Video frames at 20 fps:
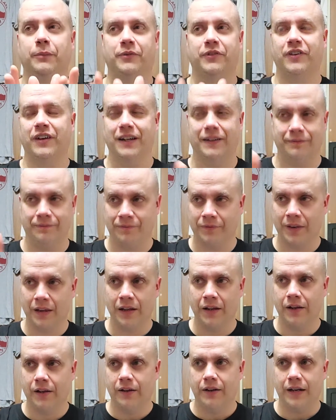upset.
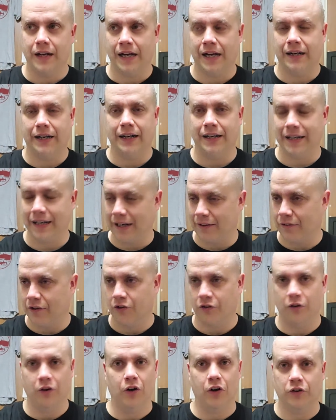And then they have
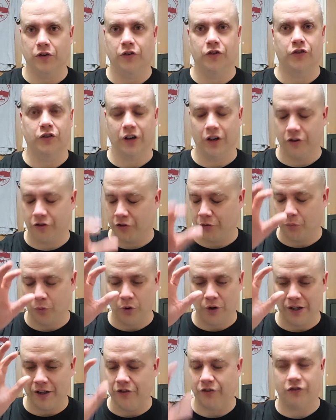this long discussion
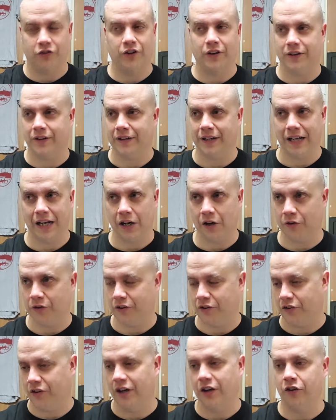where he's sitting down,
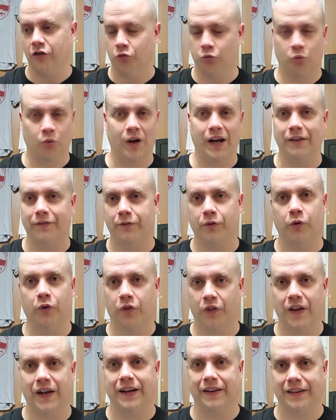he's got his rifle
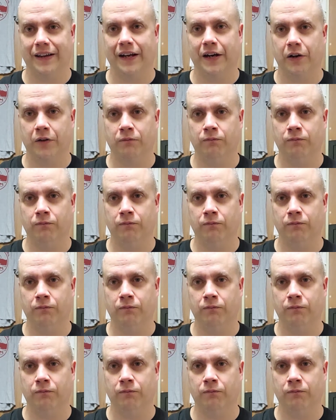thing there,